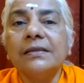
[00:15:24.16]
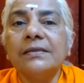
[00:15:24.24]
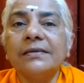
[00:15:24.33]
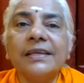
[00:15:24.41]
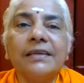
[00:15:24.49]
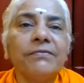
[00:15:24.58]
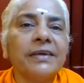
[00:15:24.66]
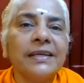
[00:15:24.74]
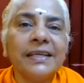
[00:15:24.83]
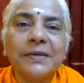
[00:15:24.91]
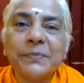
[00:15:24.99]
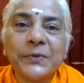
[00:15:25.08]
Three
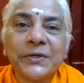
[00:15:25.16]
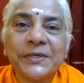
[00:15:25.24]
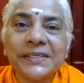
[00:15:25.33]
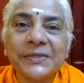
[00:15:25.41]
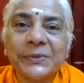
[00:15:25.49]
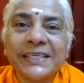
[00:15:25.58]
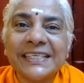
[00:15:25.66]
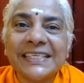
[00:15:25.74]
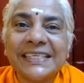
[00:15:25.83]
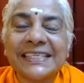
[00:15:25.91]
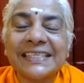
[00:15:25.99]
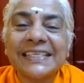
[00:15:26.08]
very important
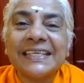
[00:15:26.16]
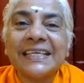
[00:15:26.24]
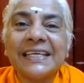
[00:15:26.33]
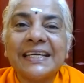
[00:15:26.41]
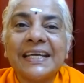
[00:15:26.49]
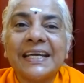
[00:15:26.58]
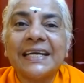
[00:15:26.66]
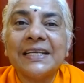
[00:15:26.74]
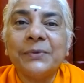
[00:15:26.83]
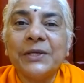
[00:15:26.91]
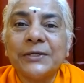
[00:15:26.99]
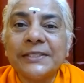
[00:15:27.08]
words
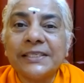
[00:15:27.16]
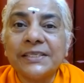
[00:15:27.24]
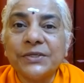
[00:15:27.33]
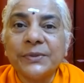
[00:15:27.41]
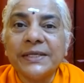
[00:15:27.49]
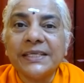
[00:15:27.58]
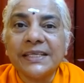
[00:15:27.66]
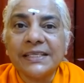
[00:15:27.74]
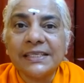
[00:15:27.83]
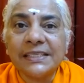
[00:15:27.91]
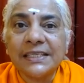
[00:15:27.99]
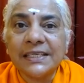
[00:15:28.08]
and we also know it
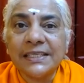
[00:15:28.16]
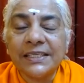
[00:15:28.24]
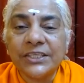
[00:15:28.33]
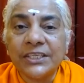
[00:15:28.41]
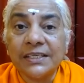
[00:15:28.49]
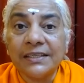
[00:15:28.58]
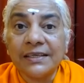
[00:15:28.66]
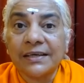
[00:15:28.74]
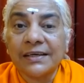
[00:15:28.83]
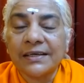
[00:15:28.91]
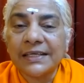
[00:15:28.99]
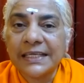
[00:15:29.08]
as Sat, Chit,
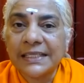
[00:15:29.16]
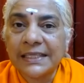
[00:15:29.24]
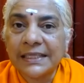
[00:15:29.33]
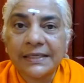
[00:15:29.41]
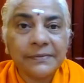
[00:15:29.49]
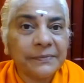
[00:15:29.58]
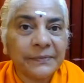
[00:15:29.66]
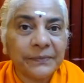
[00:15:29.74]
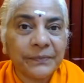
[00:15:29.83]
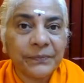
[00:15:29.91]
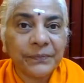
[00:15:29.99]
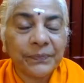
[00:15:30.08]

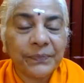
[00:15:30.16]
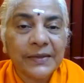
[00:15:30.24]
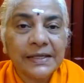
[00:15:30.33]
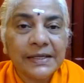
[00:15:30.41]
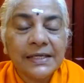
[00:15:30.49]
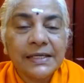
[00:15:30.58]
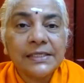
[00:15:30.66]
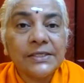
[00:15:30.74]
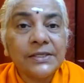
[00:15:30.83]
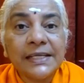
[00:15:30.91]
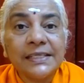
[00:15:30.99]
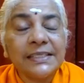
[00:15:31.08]
Anandam.
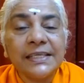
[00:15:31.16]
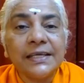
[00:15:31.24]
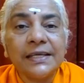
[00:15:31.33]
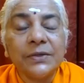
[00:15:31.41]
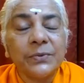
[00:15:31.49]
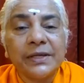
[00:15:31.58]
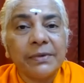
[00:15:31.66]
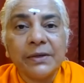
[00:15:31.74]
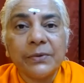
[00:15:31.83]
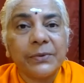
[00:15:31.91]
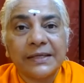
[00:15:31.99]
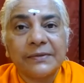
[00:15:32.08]
So let's take it one
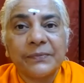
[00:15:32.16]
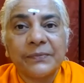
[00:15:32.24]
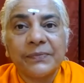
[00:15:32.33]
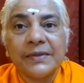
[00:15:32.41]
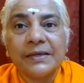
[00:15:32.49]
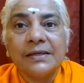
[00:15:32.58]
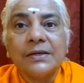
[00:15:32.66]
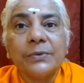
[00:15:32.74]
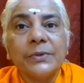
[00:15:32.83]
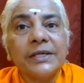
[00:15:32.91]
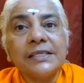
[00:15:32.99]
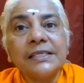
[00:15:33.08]
by one.
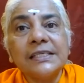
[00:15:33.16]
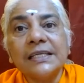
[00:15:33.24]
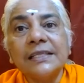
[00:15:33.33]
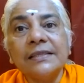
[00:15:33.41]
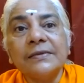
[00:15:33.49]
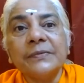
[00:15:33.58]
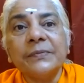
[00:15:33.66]
What is Sat?